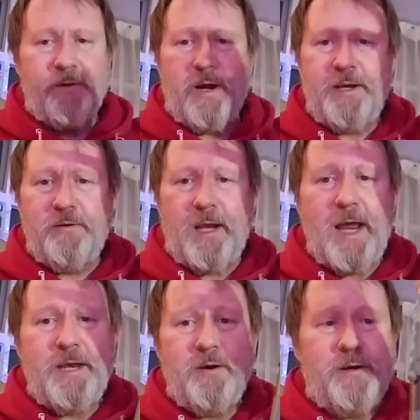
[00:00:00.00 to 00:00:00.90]
And your
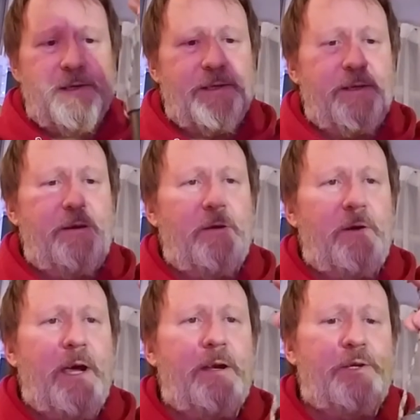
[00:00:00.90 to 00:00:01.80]
lanyard just, you know,
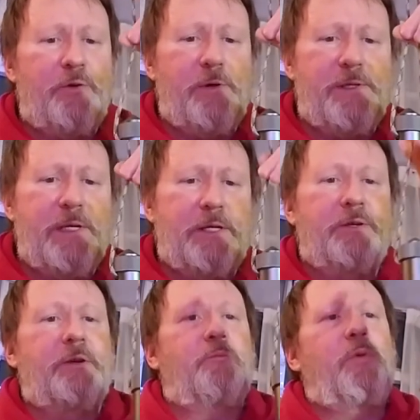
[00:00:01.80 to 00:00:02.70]
got a short
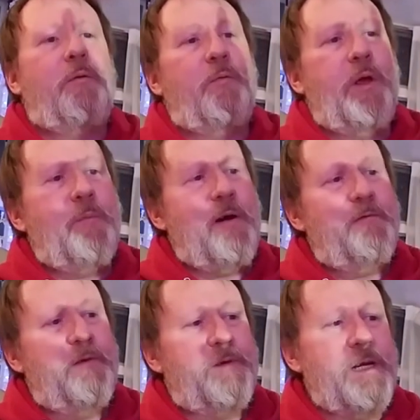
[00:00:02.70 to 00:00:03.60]
section, probably about
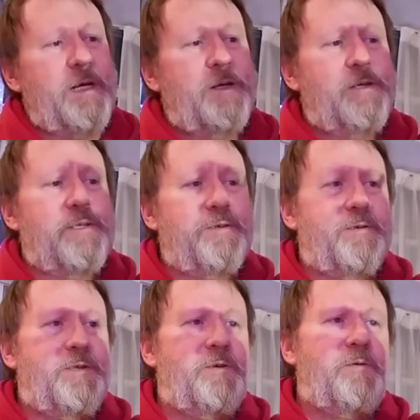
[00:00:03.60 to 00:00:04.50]
15 inches or
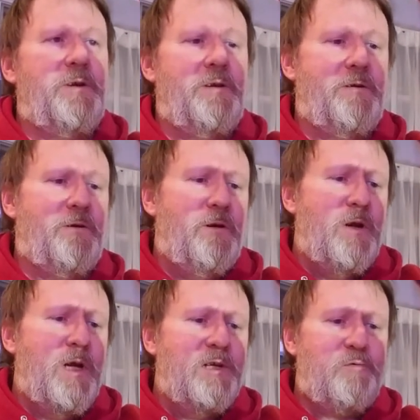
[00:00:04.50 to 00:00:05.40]
so here,
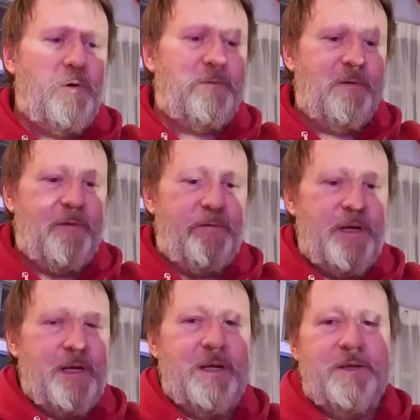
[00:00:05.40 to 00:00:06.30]
12 to
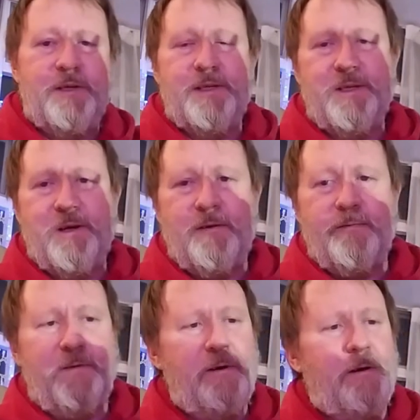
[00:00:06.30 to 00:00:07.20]
15 inches of
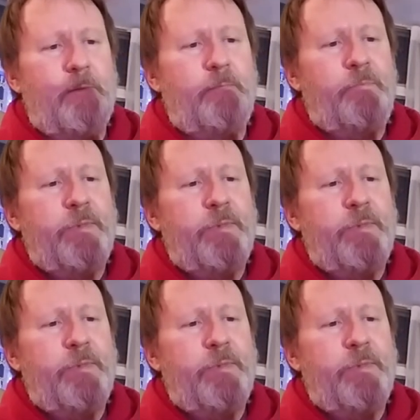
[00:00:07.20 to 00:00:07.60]
um,